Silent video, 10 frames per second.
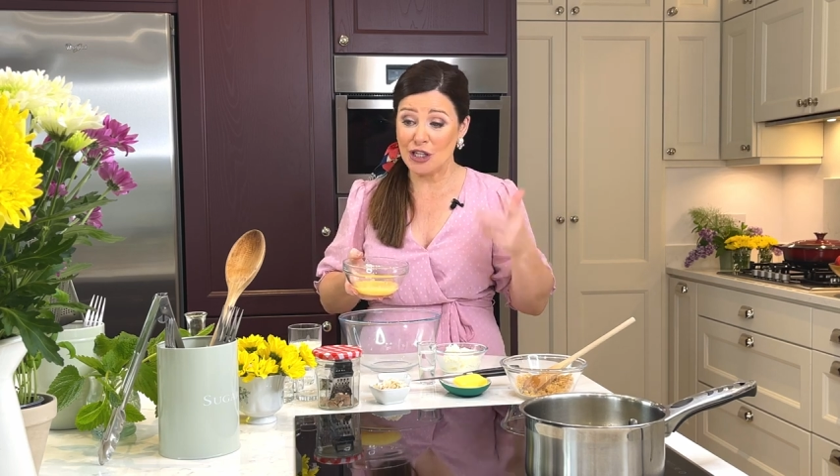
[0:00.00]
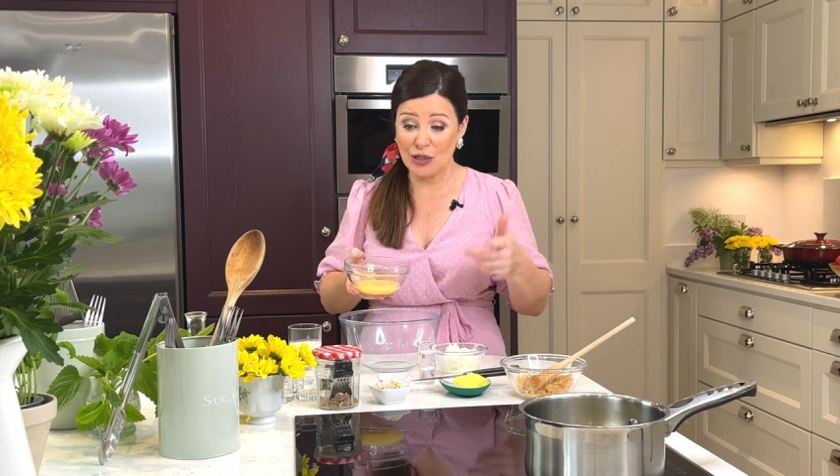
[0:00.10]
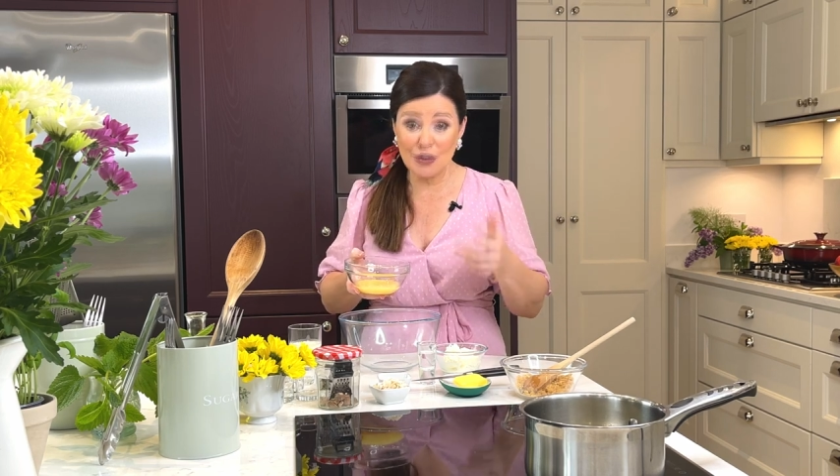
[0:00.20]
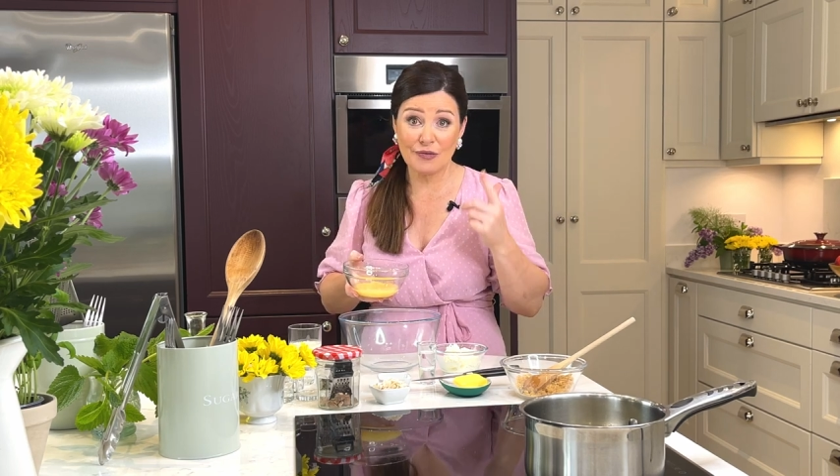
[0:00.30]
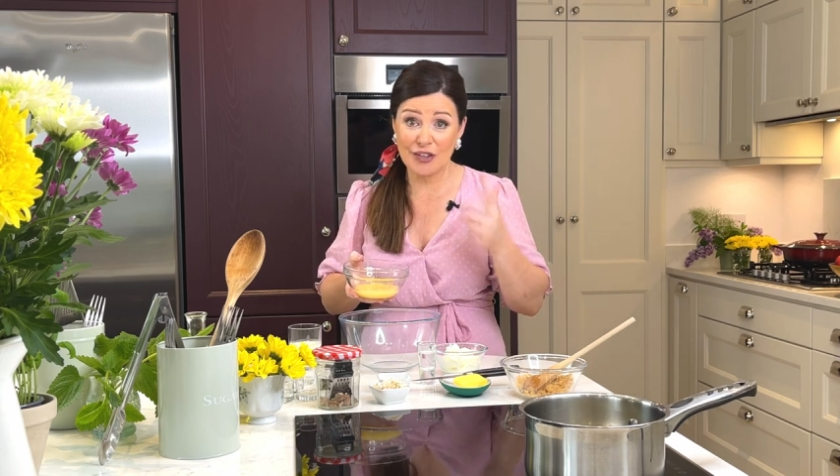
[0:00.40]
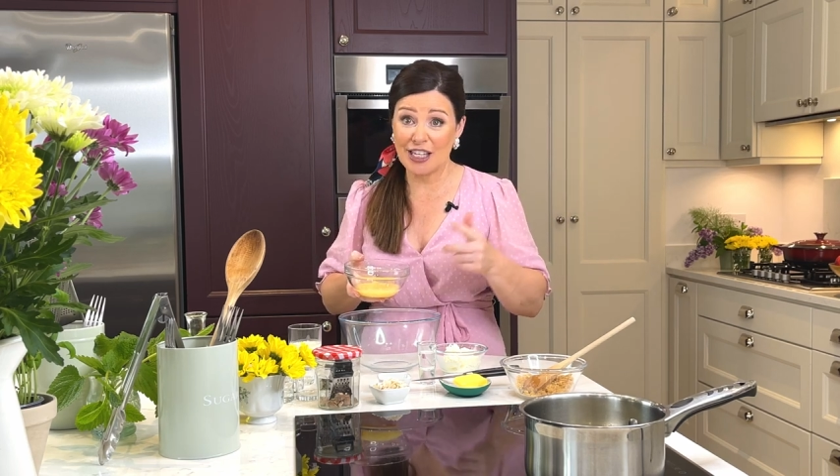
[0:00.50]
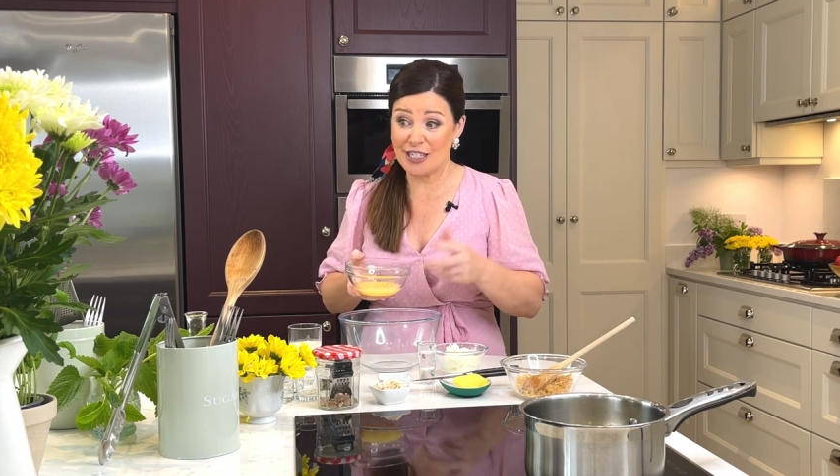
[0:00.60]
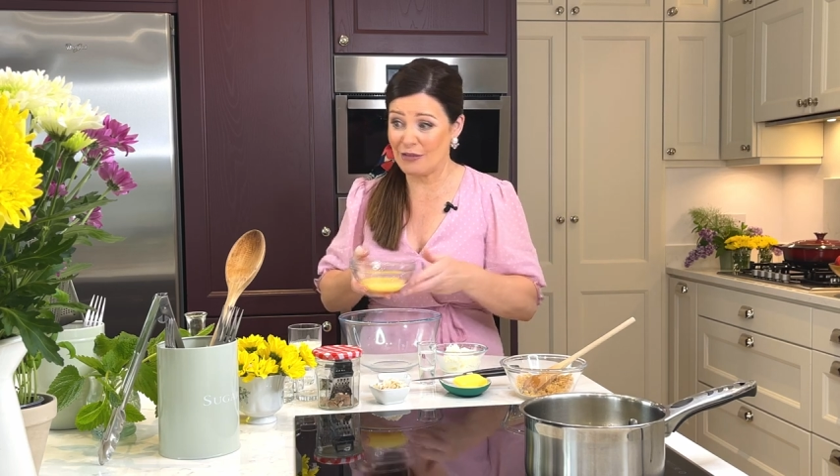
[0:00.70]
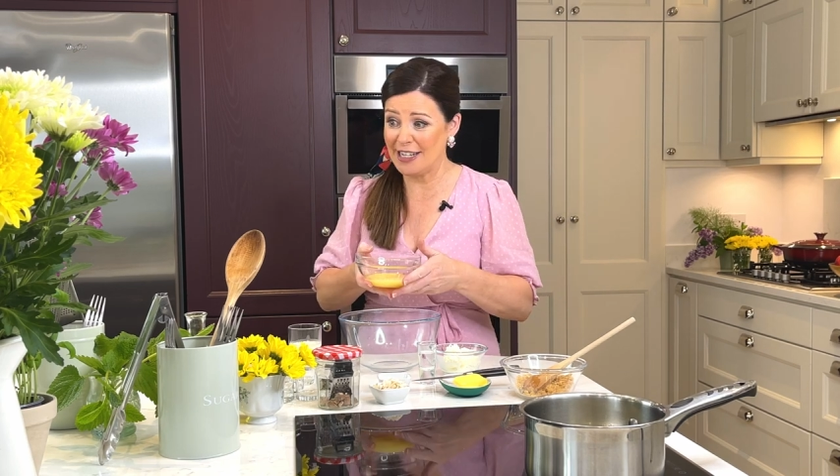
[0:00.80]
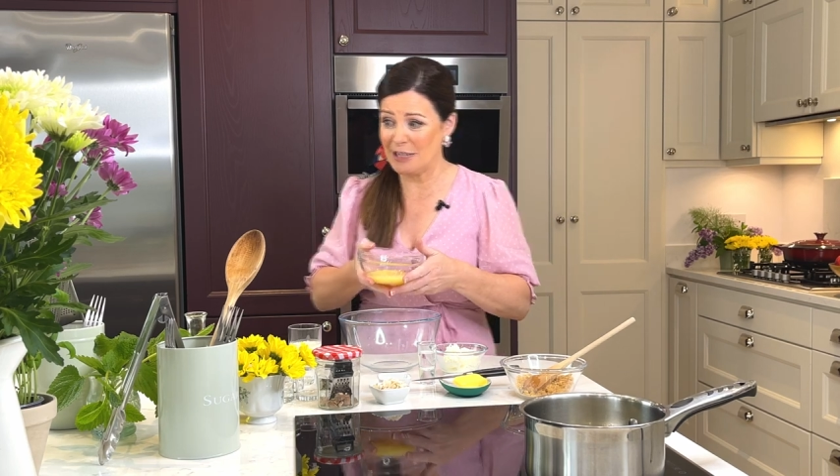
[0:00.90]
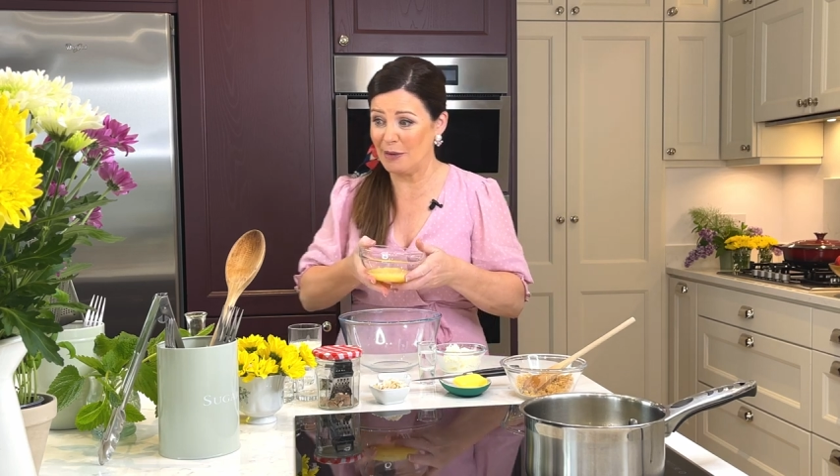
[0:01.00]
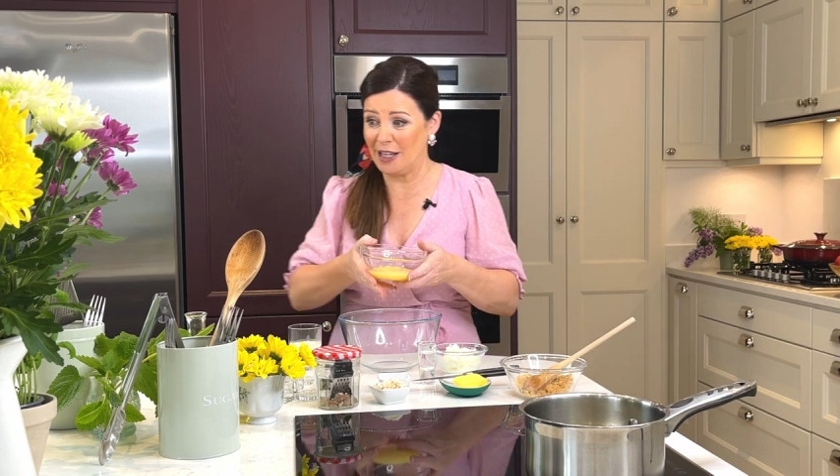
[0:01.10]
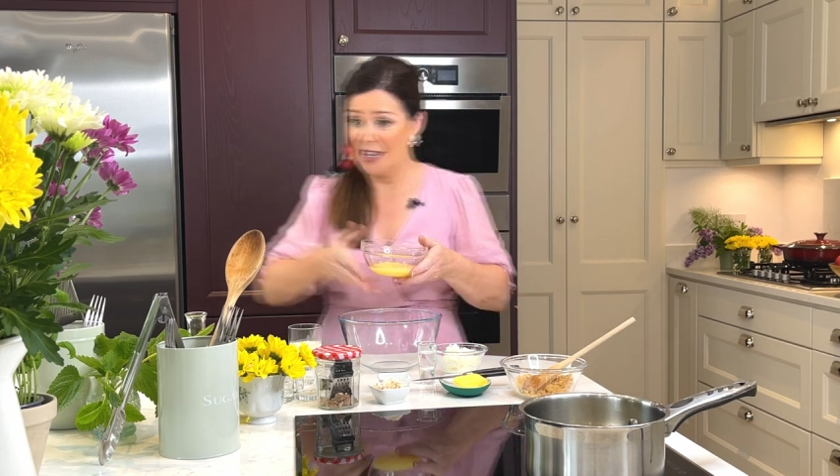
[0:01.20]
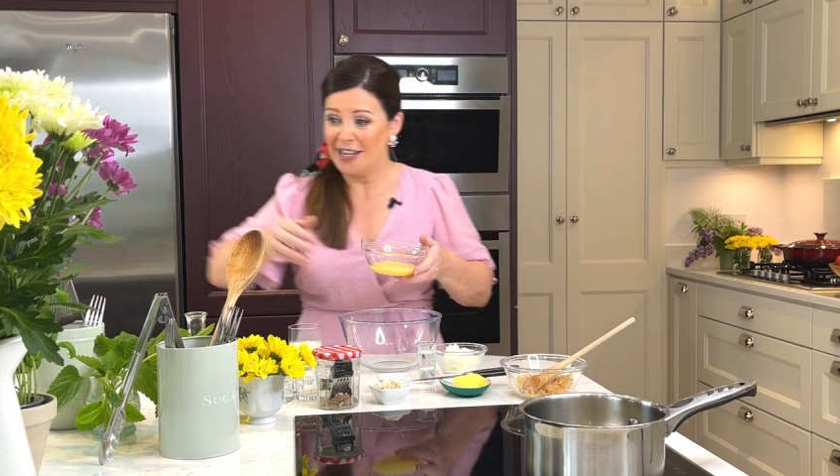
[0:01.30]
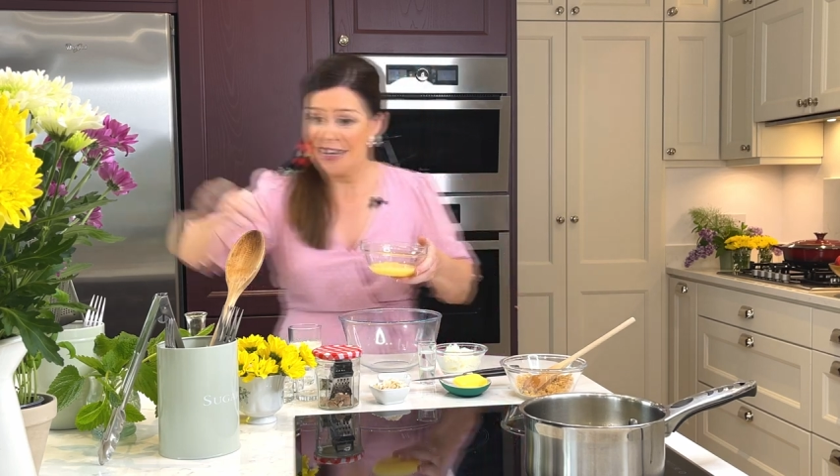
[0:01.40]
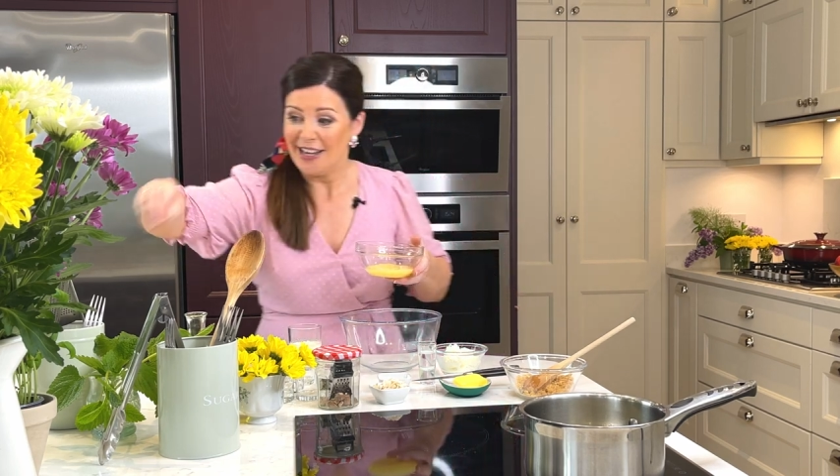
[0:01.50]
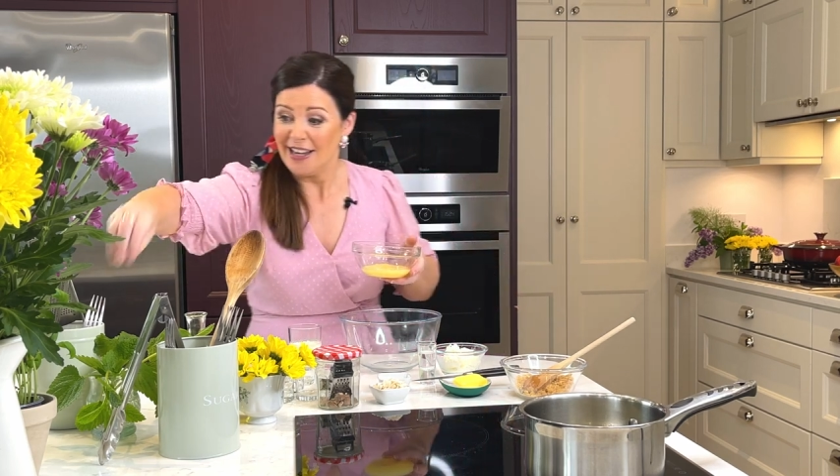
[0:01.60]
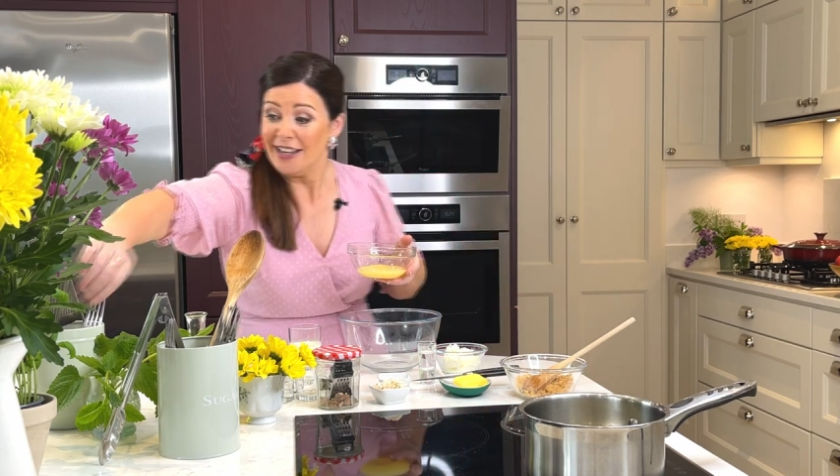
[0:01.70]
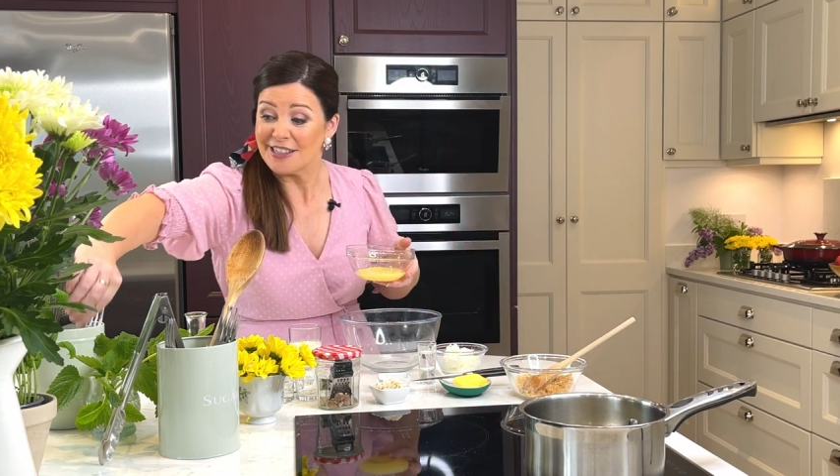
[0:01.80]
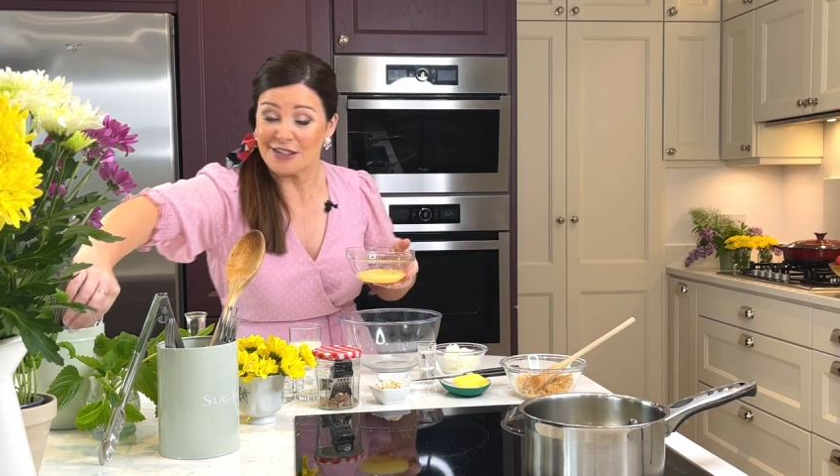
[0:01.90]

use it for this recipe. It's a